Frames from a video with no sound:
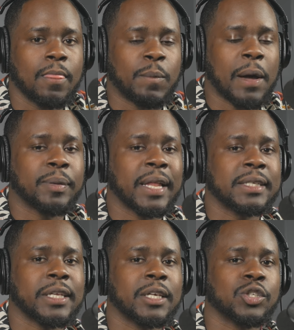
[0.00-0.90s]
my
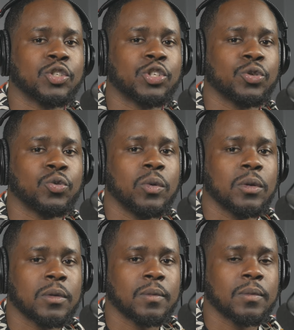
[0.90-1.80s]
PlayStation 2,
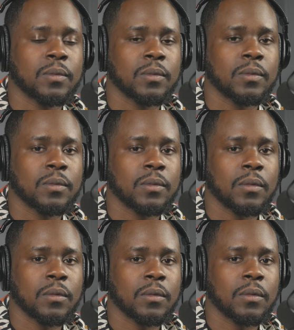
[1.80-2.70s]

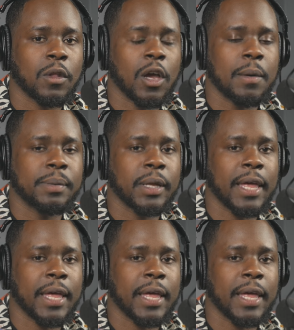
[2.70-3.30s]
couple